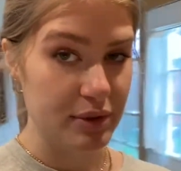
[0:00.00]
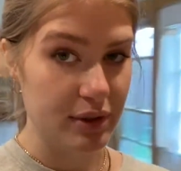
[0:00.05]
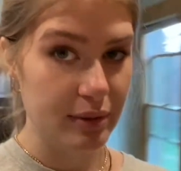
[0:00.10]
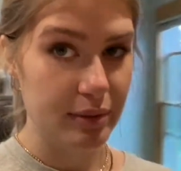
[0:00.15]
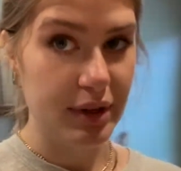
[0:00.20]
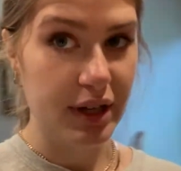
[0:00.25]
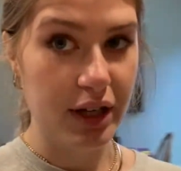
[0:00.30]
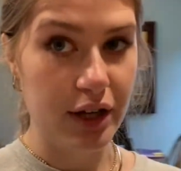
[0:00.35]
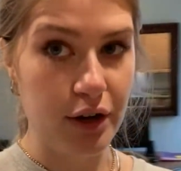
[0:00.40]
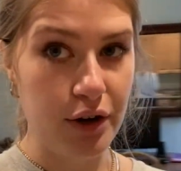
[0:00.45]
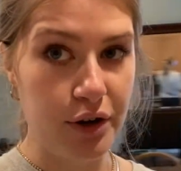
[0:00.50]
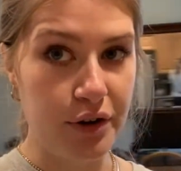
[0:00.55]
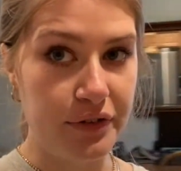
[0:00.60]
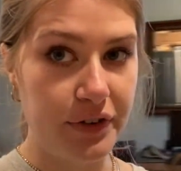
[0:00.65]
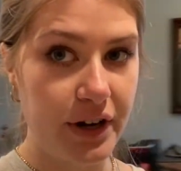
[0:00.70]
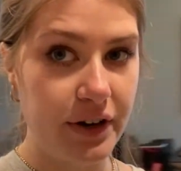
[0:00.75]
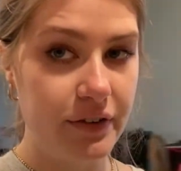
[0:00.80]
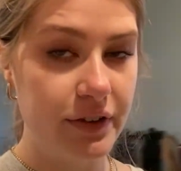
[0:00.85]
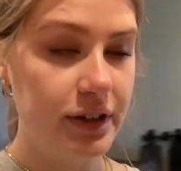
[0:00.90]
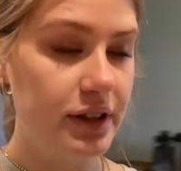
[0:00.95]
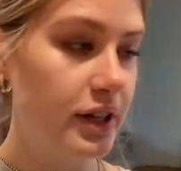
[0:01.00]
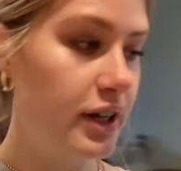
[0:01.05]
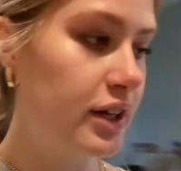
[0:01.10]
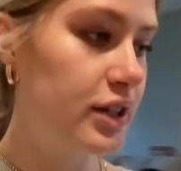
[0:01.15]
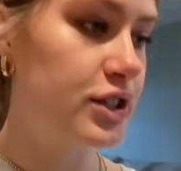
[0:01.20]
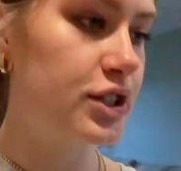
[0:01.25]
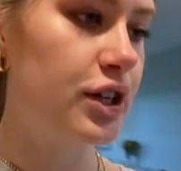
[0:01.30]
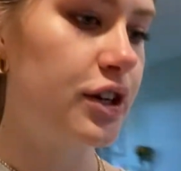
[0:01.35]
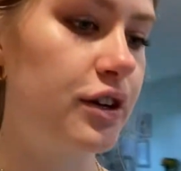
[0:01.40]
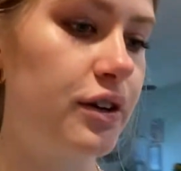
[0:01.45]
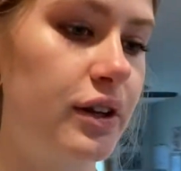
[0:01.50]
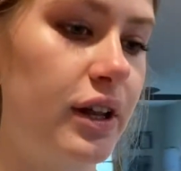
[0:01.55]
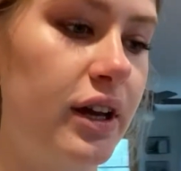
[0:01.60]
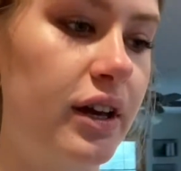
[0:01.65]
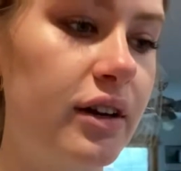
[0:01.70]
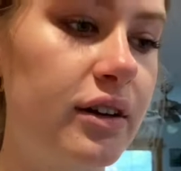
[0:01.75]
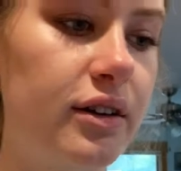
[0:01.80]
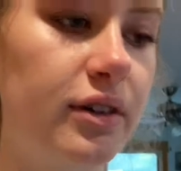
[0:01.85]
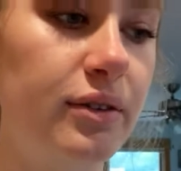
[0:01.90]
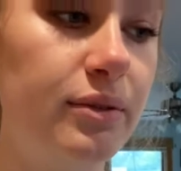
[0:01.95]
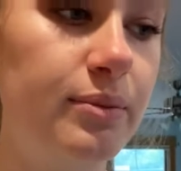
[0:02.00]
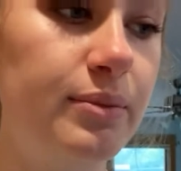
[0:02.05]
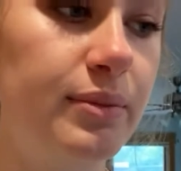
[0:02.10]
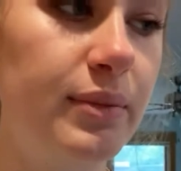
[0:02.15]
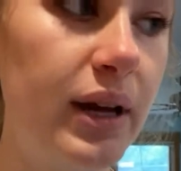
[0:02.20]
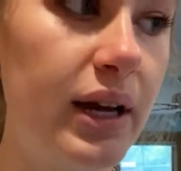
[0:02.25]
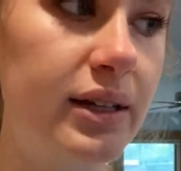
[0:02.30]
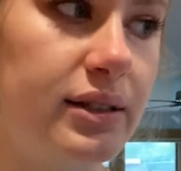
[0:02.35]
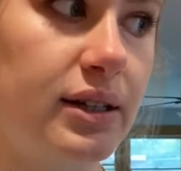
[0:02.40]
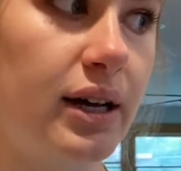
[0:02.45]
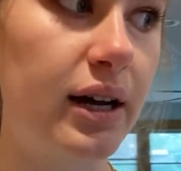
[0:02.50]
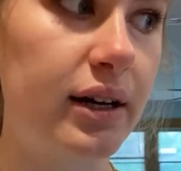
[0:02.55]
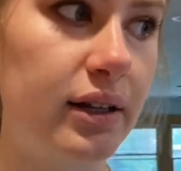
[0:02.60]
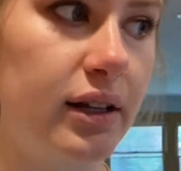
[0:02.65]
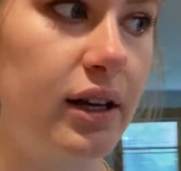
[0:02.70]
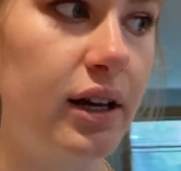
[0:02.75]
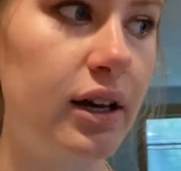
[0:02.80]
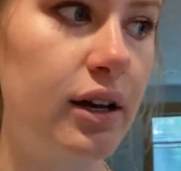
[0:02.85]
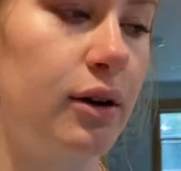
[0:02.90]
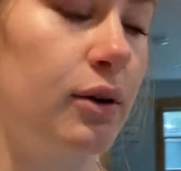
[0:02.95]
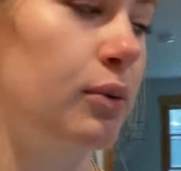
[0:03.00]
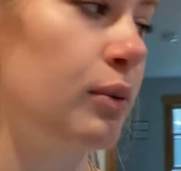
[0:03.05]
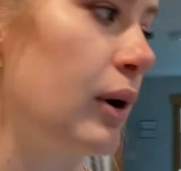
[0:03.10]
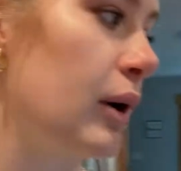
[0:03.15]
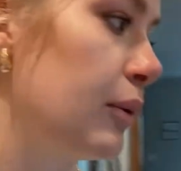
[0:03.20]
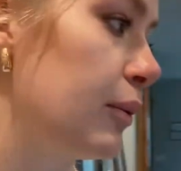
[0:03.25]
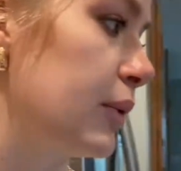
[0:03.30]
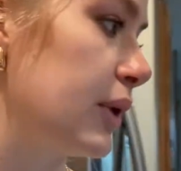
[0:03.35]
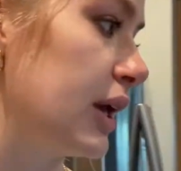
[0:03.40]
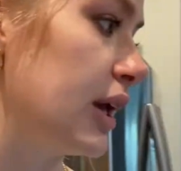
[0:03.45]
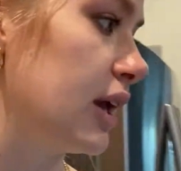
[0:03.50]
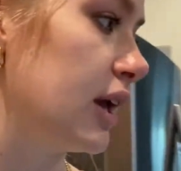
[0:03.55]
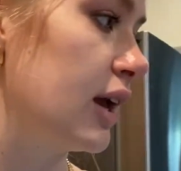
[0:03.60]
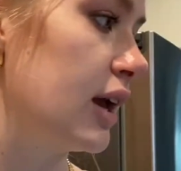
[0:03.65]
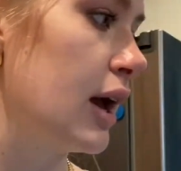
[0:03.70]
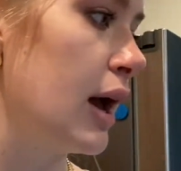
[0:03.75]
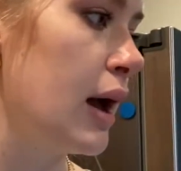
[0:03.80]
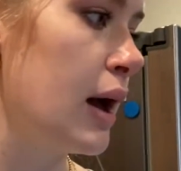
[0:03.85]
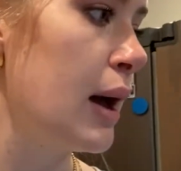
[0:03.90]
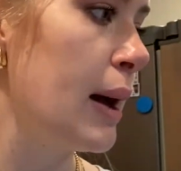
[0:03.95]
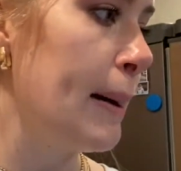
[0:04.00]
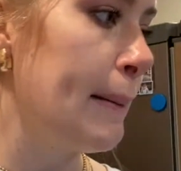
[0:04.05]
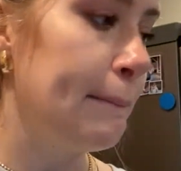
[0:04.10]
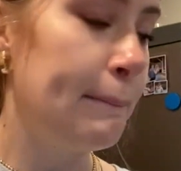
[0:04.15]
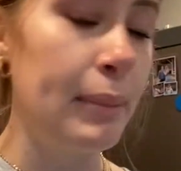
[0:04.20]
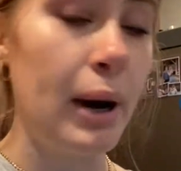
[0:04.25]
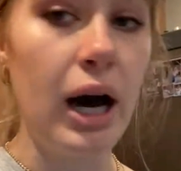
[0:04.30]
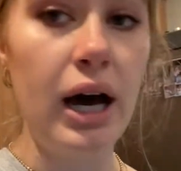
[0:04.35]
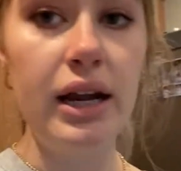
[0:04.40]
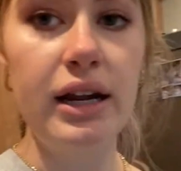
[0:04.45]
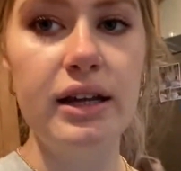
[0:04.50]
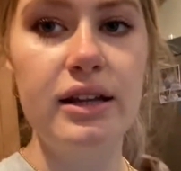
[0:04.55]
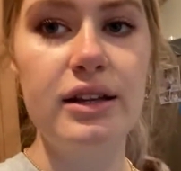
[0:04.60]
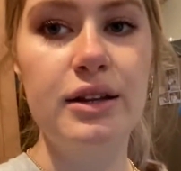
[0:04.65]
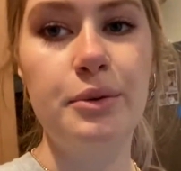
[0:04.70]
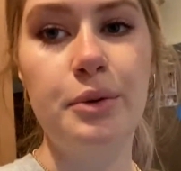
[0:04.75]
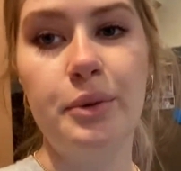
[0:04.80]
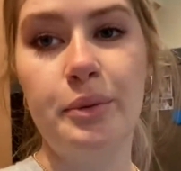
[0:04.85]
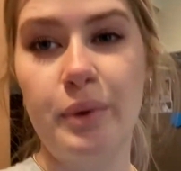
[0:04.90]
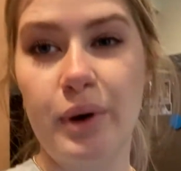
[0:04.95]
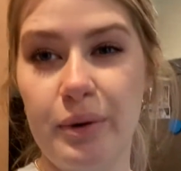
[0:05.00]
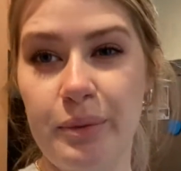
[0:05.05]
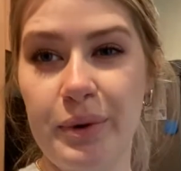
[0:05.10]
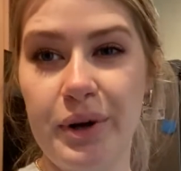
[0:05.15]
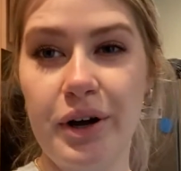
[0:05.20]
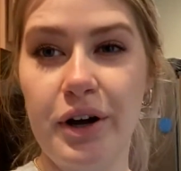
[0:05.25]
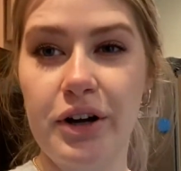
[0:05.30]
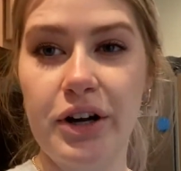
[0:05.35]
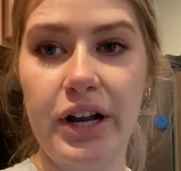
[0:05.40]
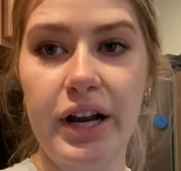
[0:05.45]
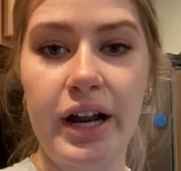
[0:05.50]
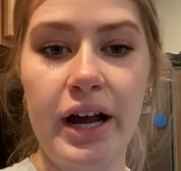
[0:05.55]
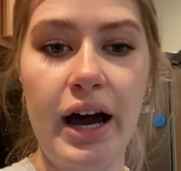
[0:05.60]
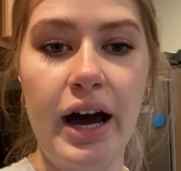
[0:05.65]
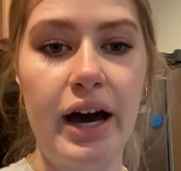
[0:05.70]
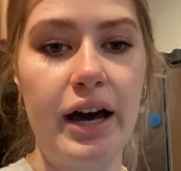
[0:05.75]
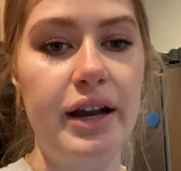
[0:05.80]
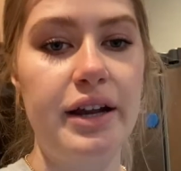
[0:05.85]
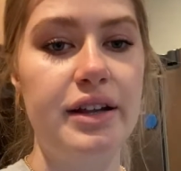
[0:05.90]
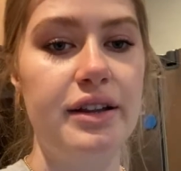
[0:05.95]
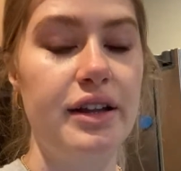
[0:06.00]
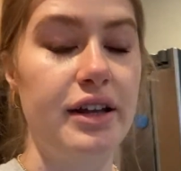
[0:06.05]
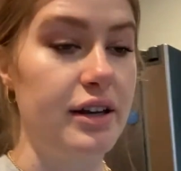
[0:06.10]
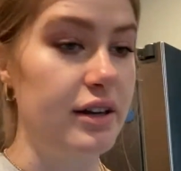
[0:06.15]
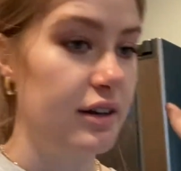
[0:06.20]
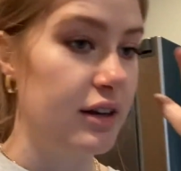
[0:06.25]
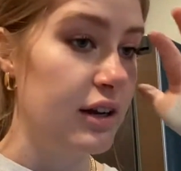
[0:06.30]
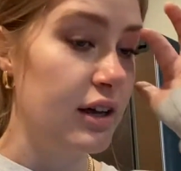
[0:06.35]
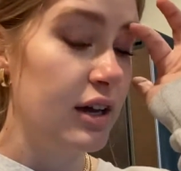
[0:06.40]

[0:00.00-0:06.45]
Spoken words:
So I'm gonna go over everything and show you like exactly what we bought and then what we already had, and then